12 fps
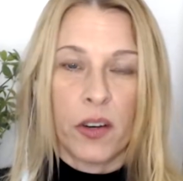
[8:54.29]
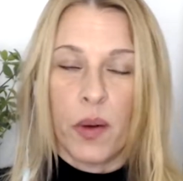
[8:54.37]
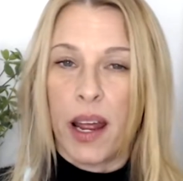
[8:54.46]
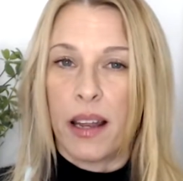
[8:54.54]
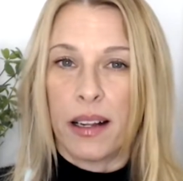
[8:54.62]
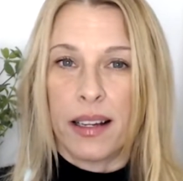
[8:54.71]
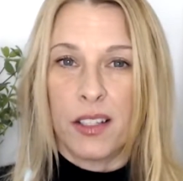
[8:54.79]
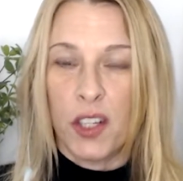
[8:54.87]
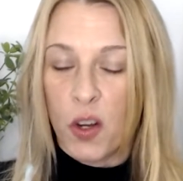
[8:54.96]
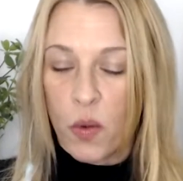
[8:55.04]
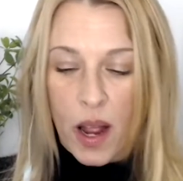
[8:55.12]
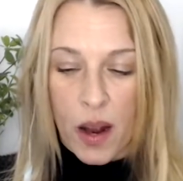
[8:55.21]
We had like a
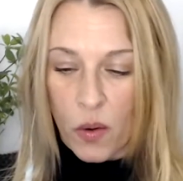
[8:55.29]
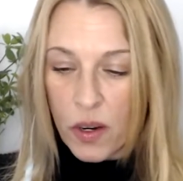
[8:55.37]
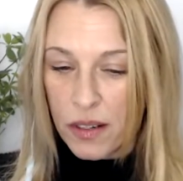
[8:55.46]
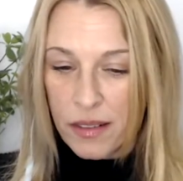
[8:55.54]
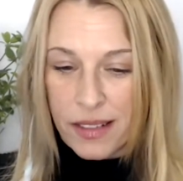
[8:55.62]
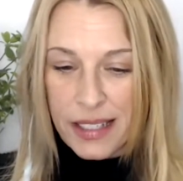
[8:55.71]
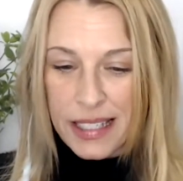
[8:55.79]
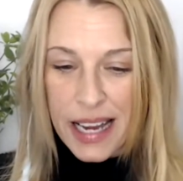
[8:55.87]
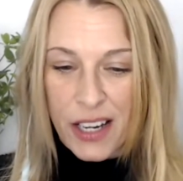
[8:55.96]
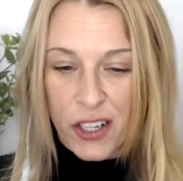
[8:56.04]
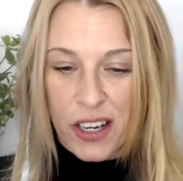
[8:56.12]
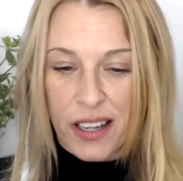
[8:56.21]
2-hour
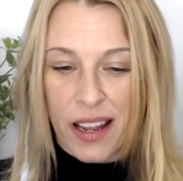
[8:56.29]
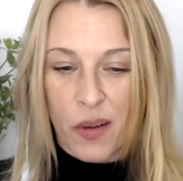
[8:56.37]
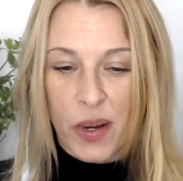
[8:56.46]
session that